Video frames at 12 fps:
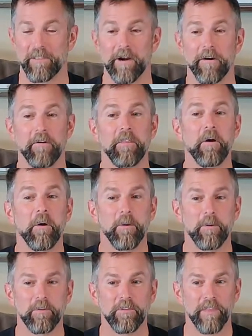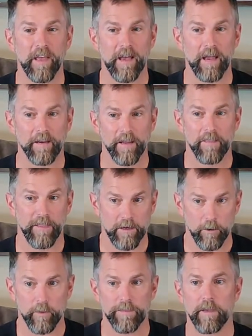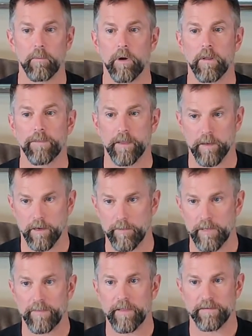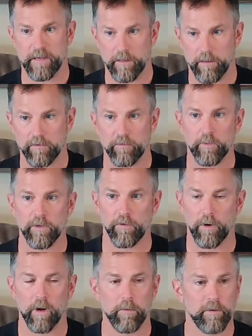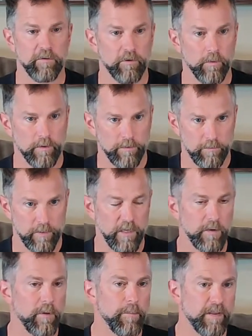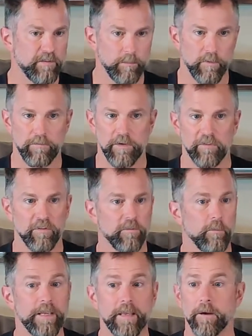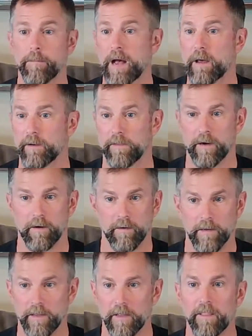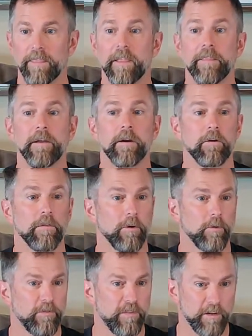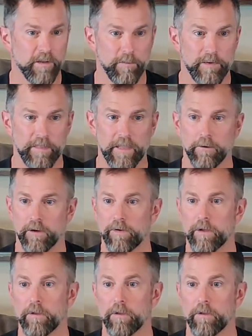there are those that they know what they want, they come in, they tell us, we draw it, we show it in 3D, we make some revisions, and we get them out of there. Then there are those that come in, they don't have a